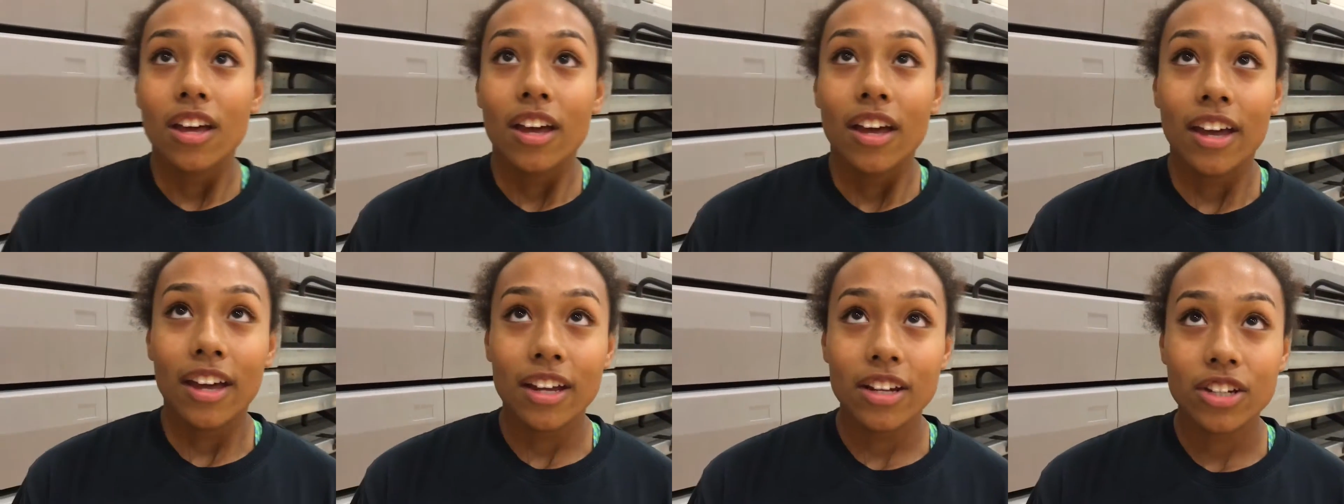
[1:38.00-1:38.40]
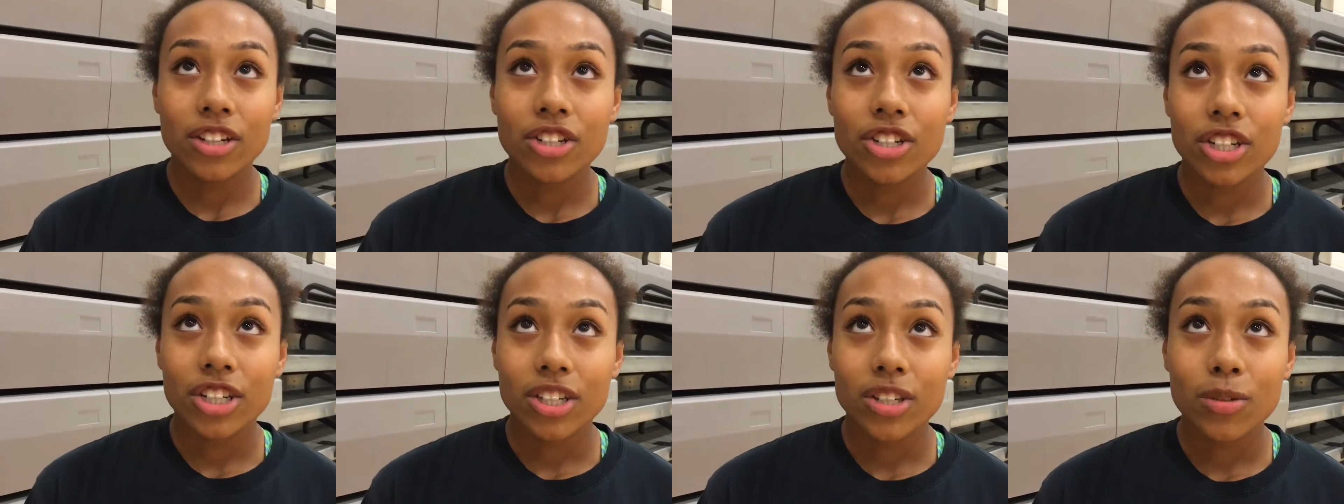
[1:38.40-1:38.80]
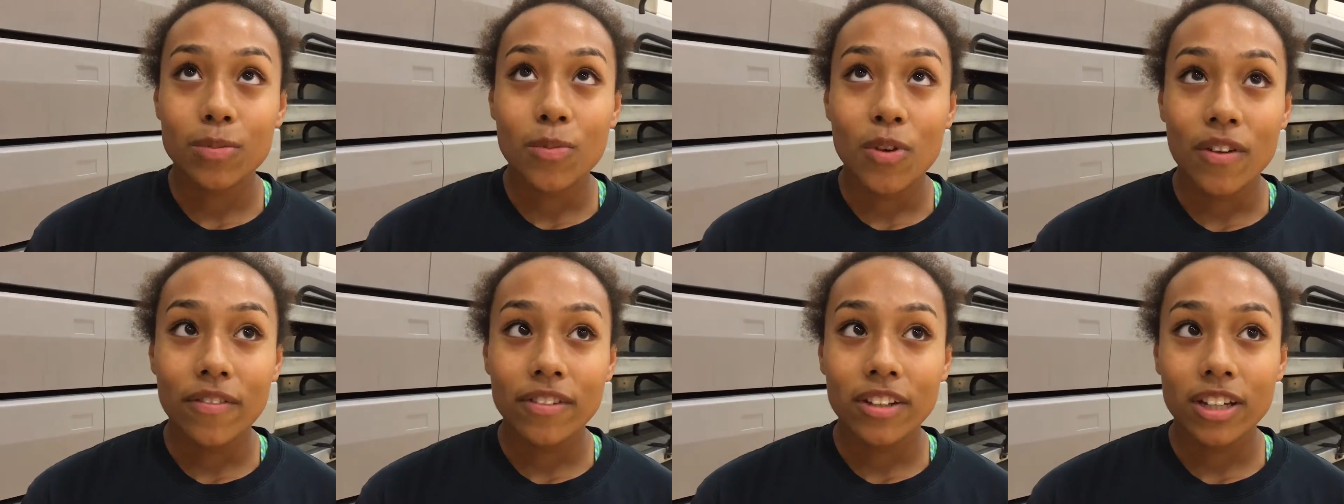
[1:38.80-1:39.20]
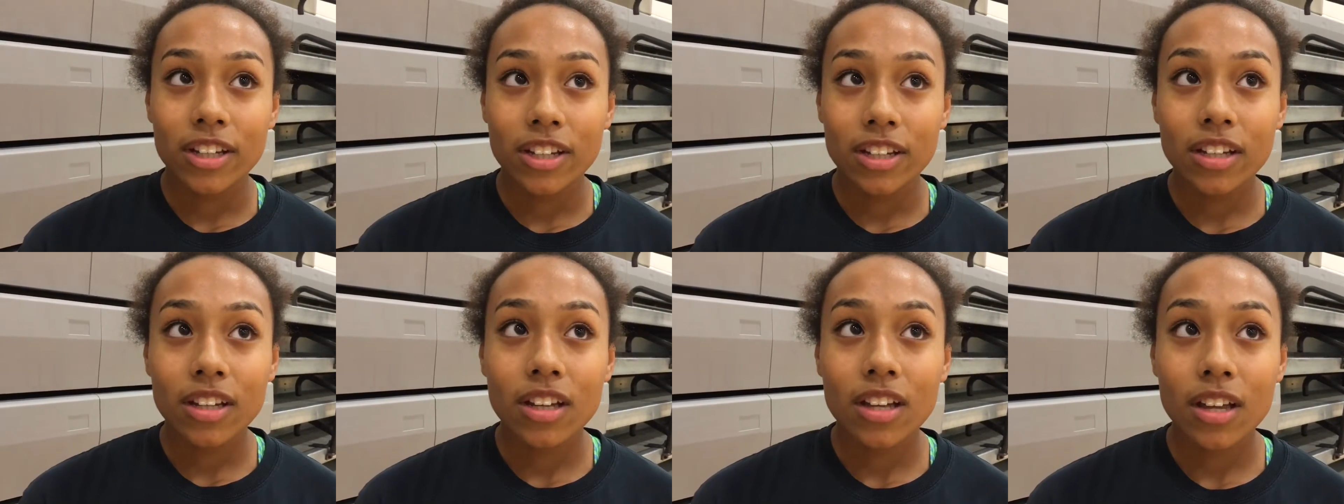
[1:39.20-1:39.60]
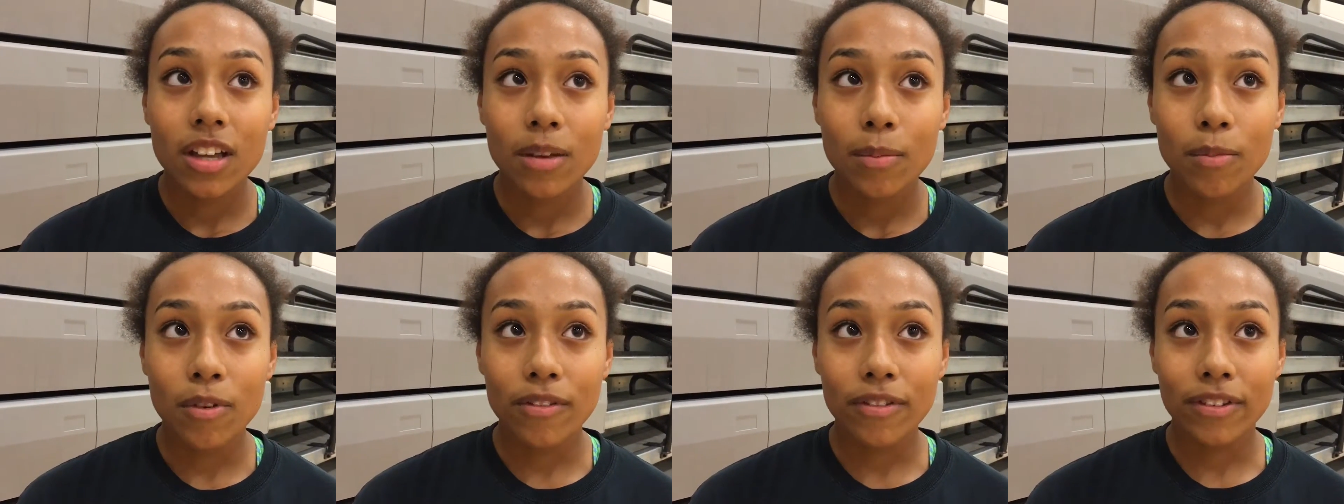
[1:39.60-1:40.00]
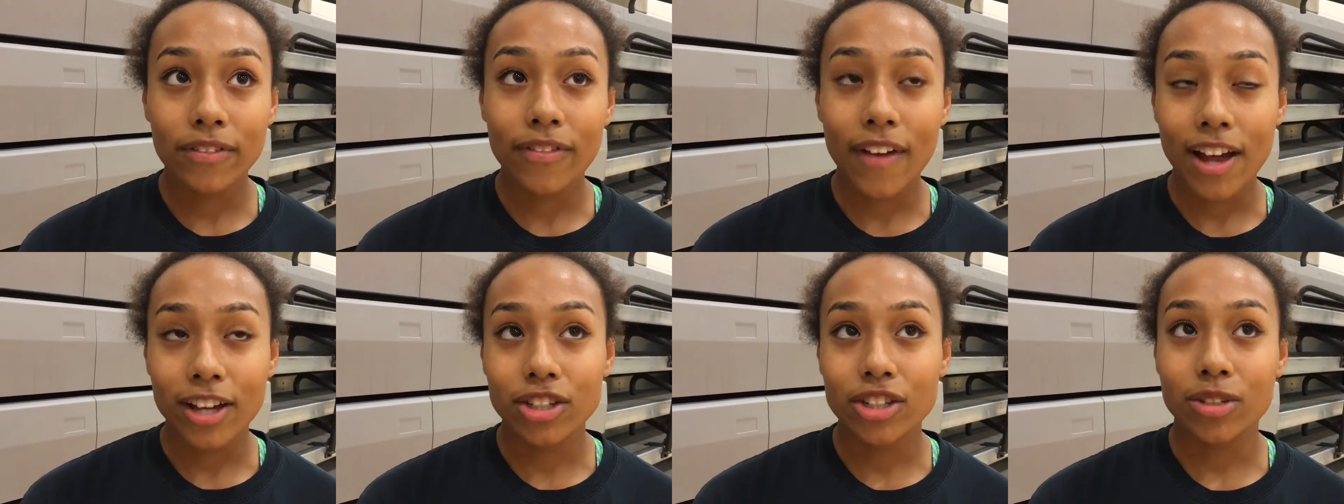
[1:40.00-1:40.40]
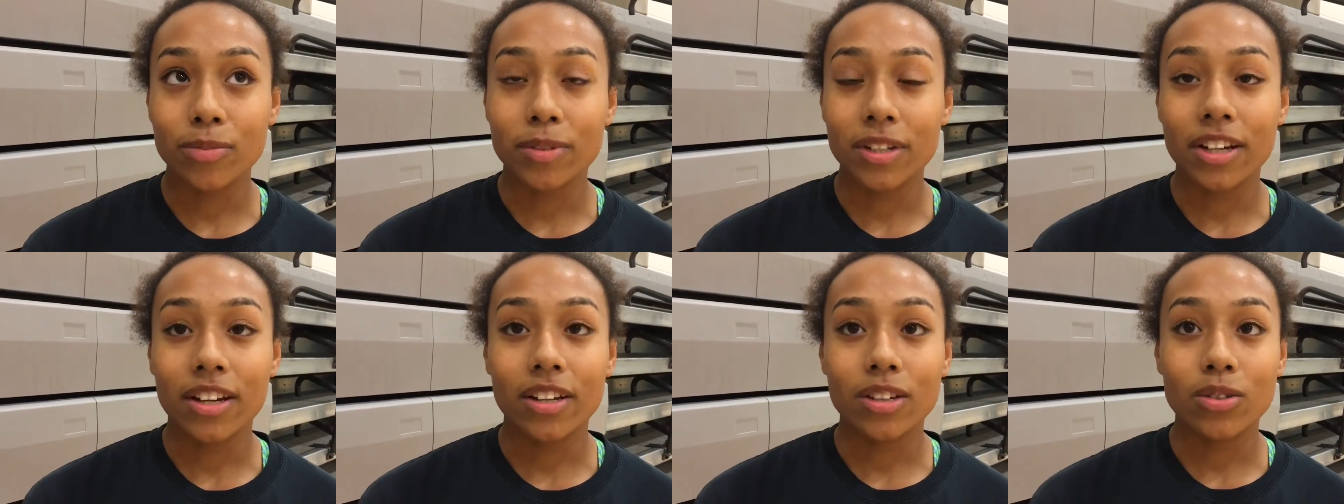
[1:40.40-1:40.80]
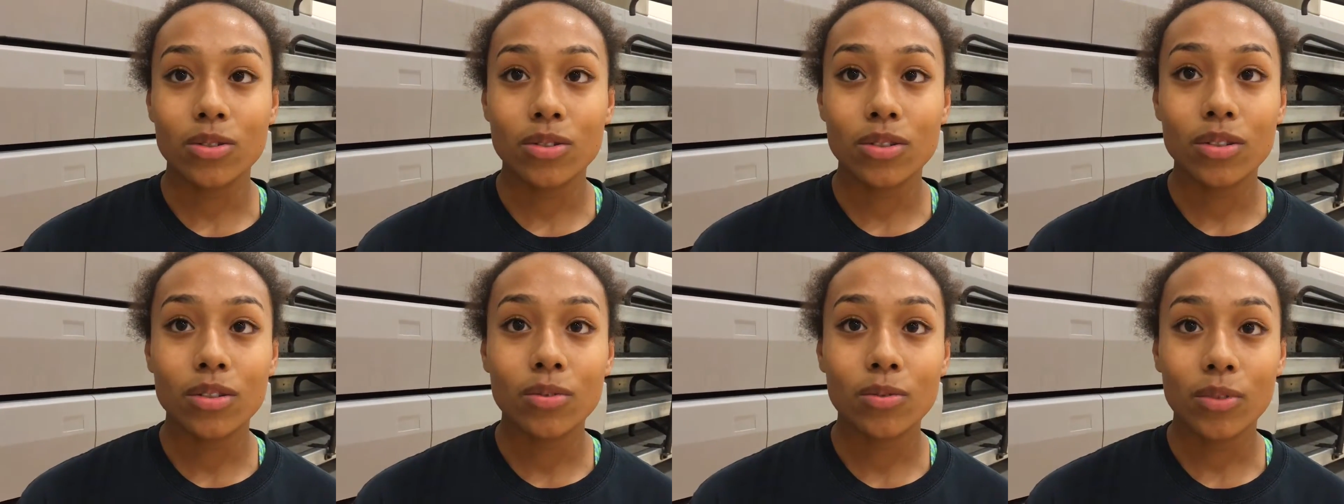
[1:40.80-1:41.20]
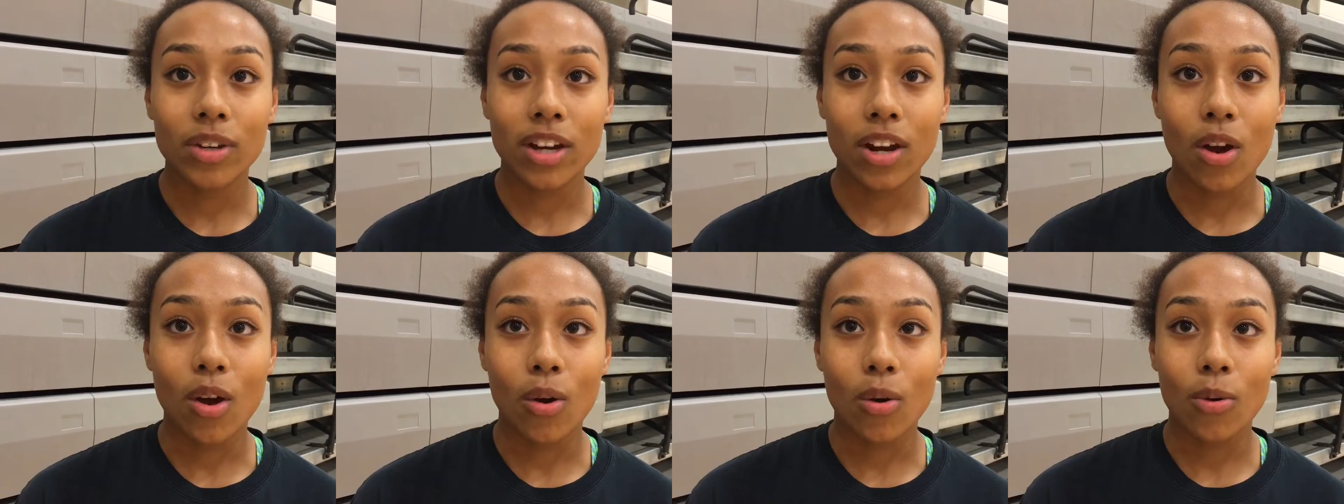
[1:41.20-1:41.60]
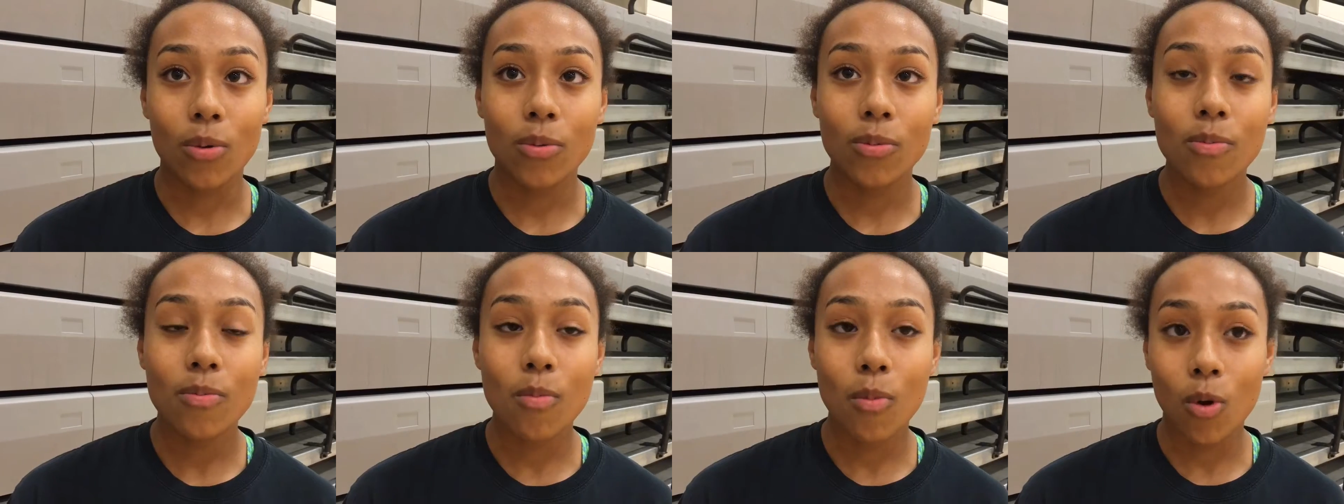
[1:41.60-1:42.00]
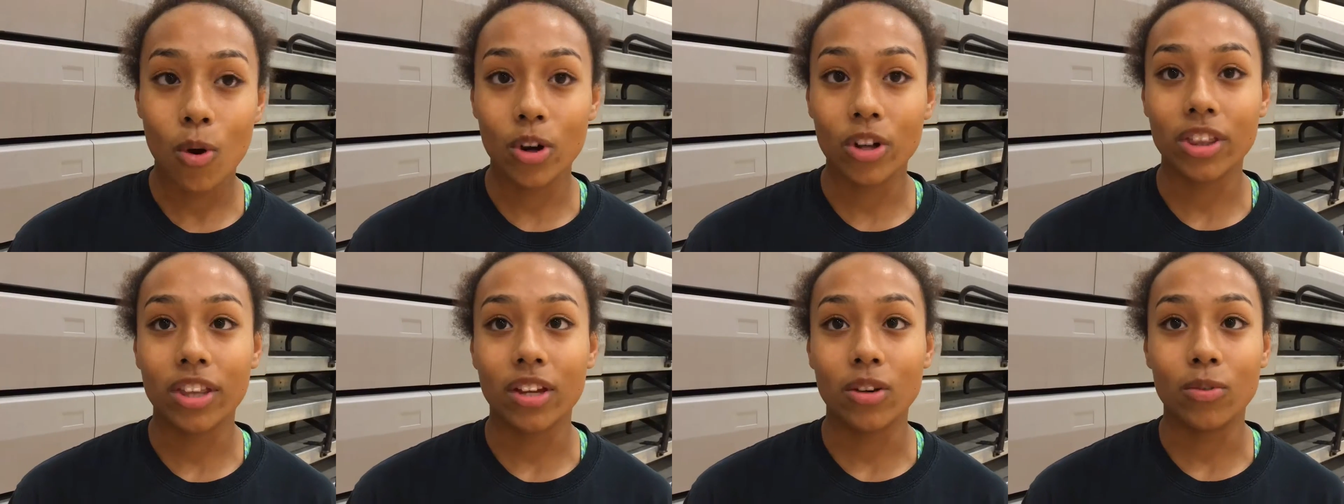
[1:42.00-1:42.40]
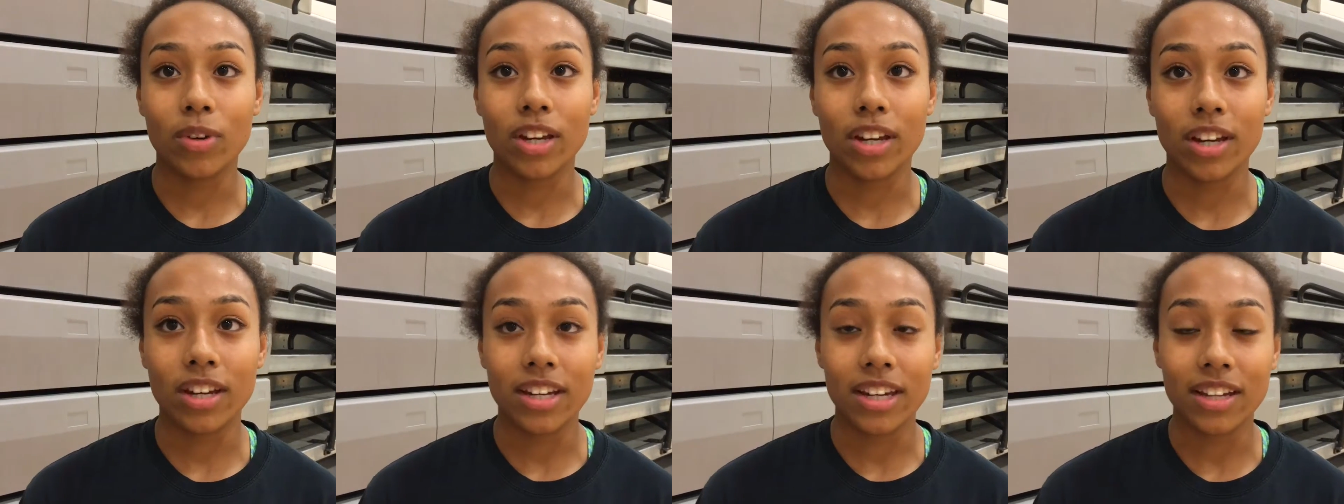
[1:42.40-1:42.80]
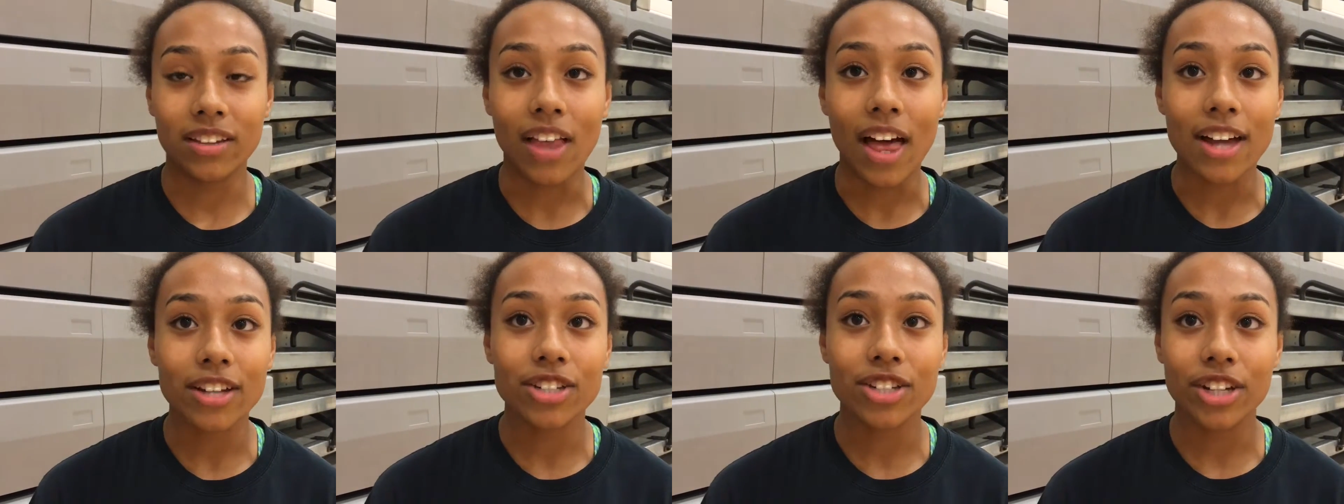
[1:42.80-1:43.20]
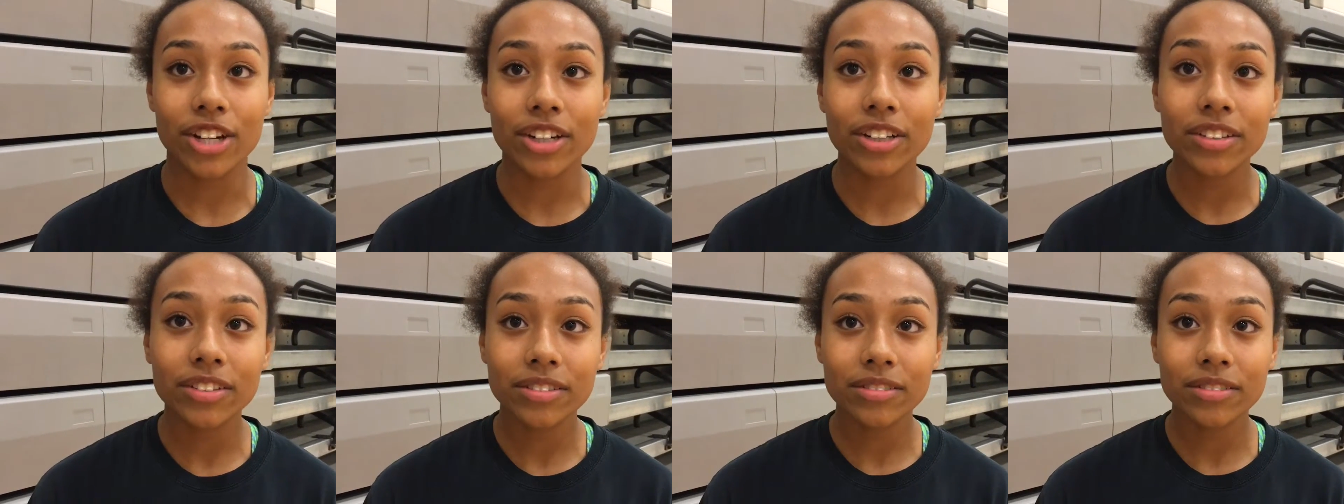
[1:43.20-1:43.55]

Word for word: And it's just moving, moving faster because we know more than we did last year.